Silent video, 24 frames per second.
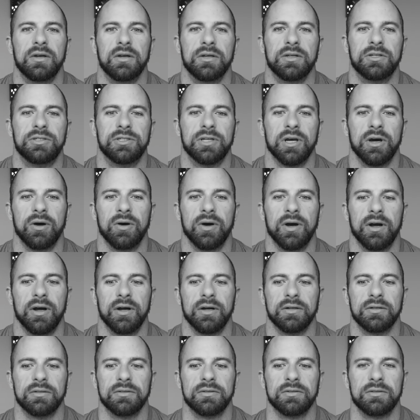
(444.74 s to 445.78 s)
So,
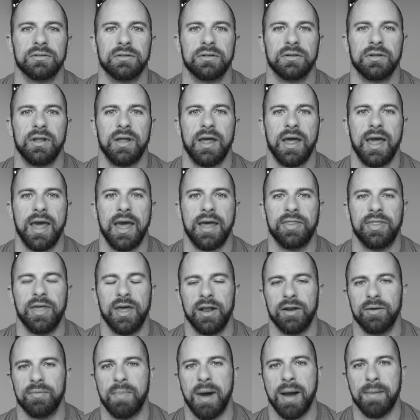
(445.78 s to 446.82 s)
uh, and
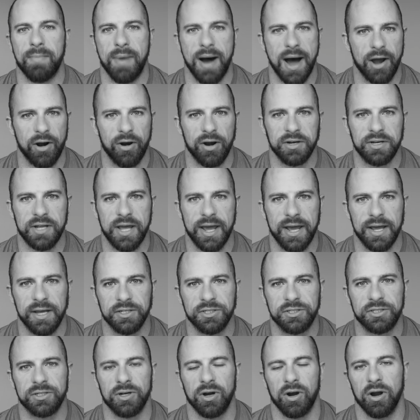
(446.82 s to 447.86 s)
then my moderate
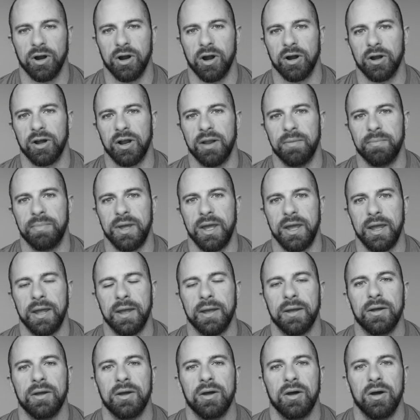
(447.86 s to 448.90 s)
days are, are going to
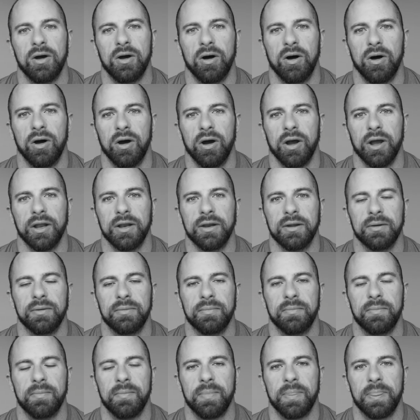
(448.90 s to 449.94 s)
be on,
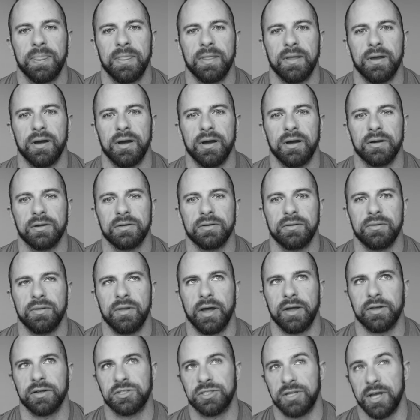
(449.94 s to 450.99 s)
uh,
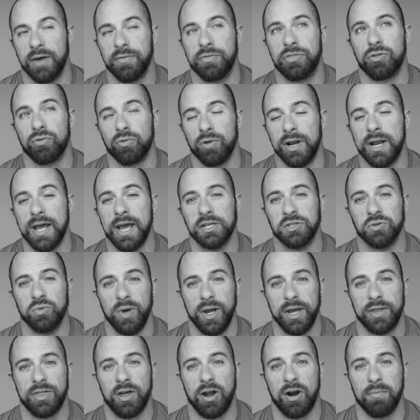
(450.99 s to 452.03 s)
let's say I have three days a
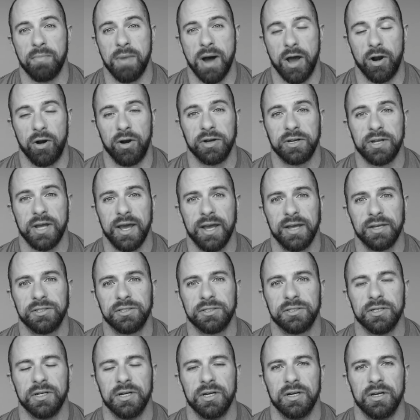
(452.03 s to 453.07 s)
week that are moderate
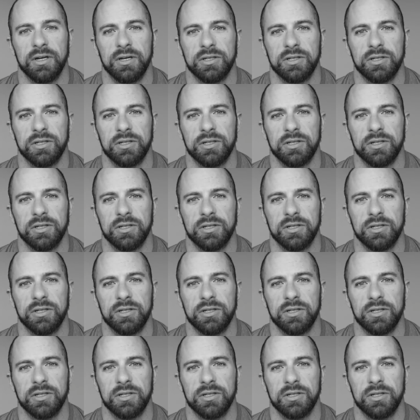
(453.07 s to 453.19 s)
days.